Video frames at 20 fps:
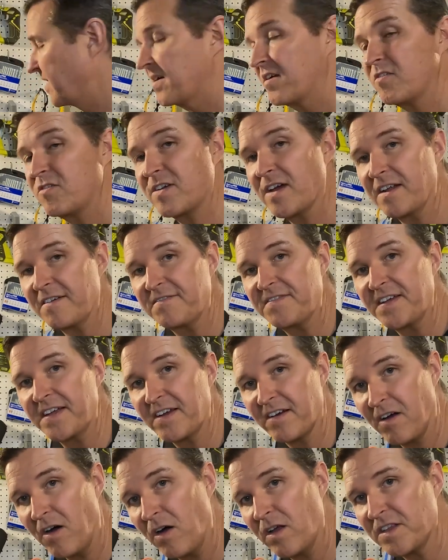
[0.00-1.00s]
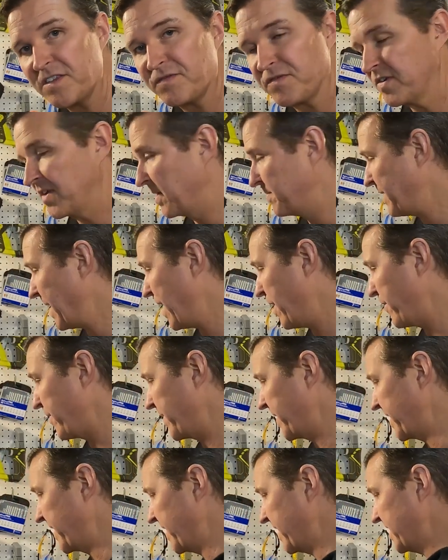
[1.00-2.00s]
because you got to figure all it's really
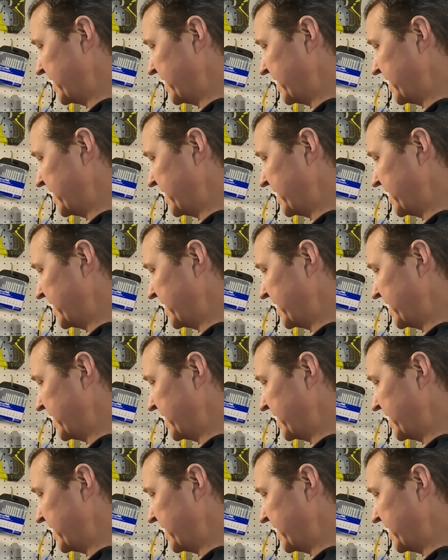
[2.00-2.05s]
powering